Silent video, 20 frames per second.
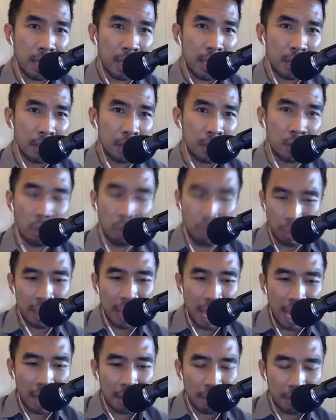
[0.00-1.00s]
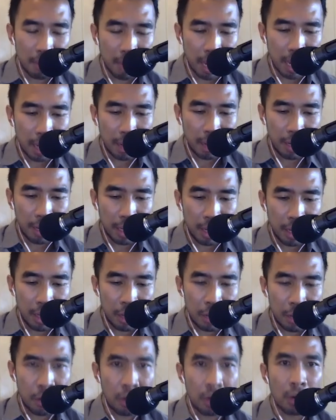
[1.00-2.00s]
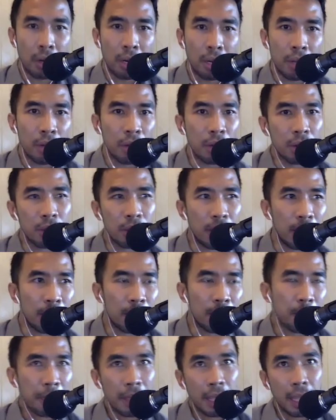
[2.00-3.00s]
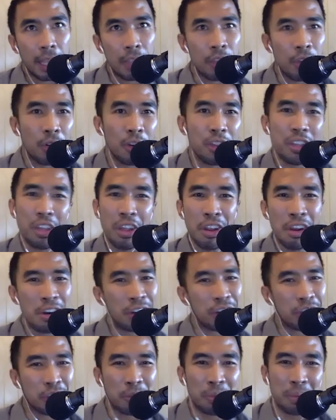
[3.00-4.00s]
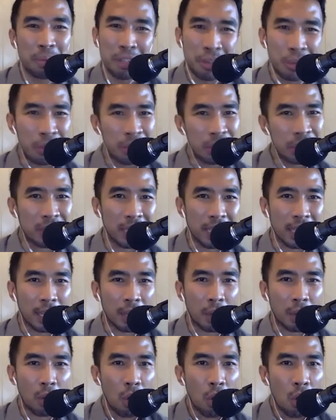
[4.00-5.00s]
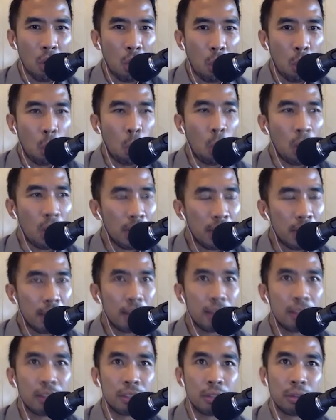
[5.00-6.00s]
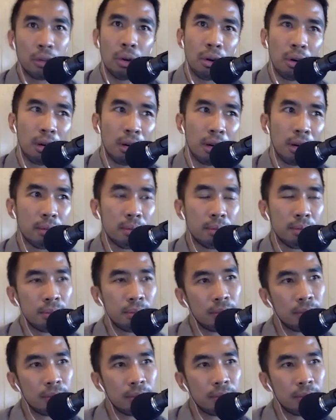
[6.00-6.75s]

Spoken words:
And so with that in mind, in your years of producing, like, what is your,